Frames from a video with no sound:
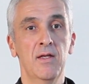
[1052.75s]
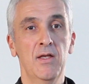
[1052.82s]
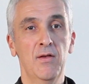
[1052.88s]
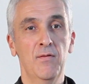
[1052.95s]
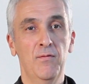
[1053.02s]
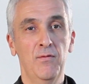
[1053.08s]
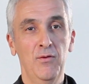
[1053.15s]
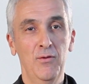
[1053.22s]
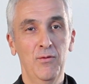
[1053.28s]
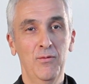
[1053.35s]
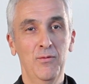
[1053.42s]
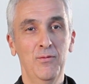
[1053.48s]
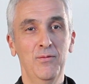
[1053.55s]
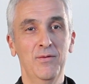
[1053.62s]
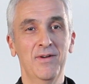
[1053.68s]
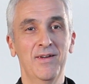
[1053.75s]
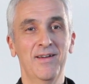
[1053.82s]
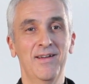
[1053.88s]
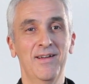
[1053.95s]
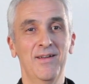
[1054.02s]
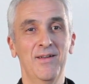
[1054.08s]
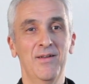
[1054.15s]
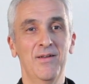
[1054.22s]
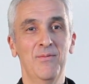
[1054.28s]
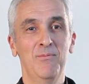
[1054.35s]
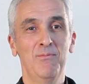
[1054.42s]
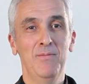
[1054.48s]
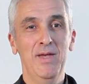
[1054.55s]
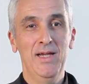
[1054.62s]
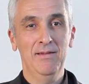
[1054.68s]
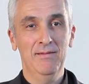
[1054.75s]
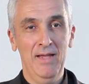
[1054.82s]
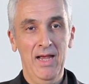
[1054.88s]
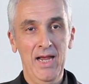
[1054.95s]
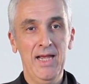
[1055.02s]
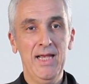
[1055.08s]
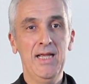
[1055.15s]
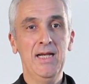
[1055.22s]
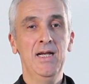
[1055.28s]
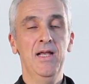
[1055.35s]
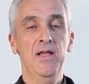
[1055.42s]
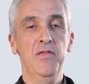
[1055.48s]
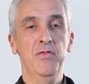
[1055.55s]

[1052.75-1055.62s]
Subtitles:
if you maintain